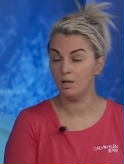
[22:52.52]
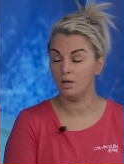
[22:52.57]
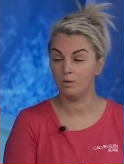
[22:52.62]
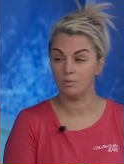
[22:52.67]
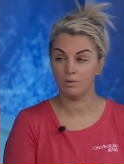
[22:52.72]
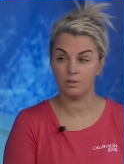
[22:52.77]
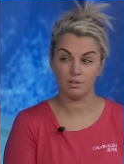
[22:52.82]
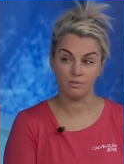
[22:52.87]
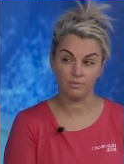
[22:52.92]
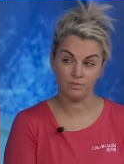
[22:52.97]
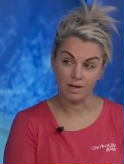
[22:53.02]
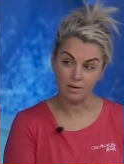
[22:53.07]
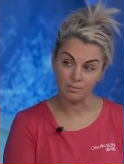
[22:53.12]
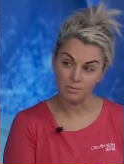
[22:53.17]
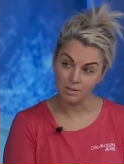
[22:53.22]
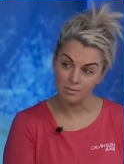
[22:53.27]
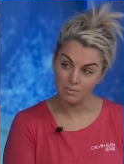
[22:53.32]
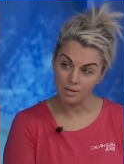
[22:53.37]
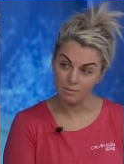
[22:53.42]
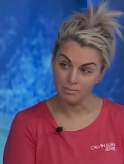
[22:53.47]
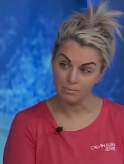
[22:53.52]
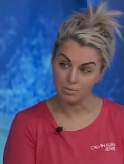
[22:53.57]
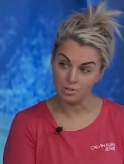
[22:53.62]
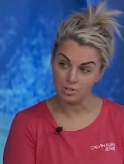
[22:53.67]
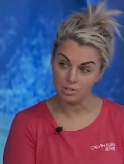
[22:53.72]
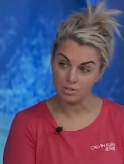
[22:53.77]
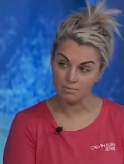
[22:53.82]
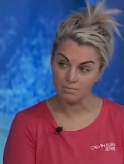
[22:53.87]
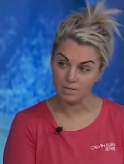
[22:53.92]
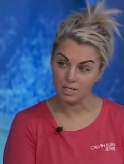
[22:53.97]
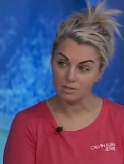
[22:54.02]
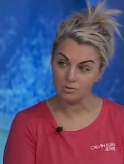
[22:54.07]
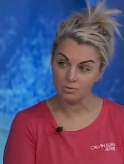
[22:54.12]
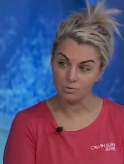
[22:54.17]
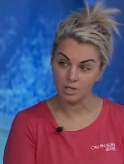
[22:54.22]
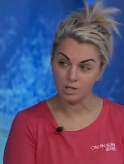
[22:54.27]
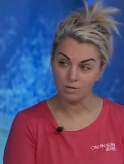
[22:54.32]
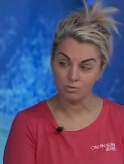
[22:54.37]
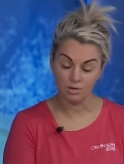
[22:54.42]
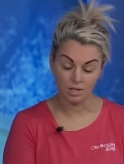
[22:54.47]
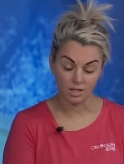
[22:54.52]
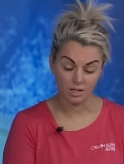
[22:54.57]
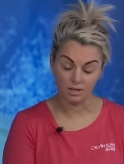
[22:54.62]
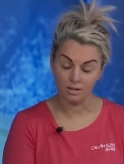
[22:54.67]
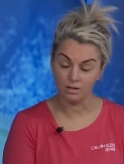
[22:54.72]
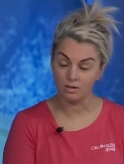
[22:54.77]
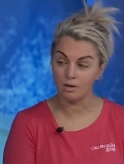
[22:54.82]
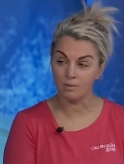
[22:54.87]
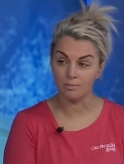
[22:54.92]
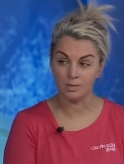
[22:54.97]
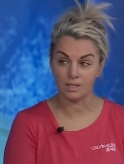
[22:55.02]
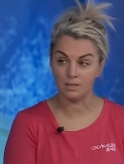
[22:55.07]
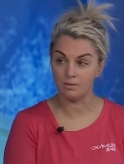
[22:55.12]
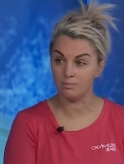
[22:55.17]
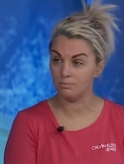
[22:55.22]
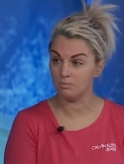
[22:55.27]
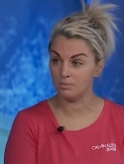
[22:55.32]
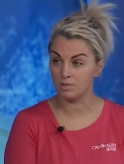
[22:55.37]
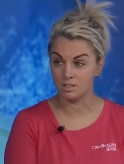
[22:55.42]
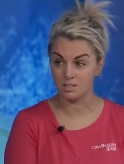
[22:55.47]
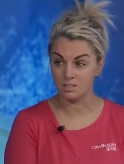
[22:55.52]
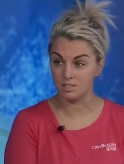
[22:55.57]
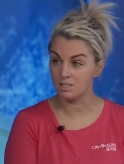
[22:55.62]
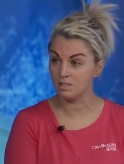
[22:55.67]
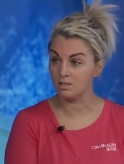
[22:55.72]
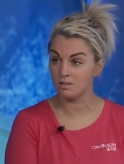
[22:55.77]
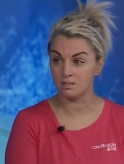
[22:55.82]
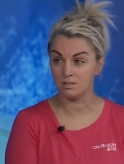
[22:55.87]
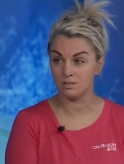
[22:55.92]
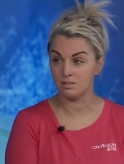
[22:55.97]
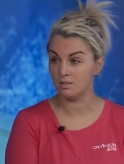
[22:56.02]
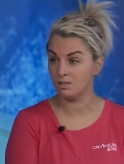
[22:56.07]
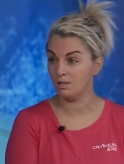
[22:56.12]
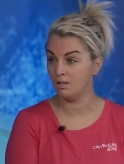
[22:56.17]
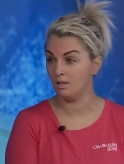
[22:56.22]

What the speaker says: with a family member's mental health, they can come in and see us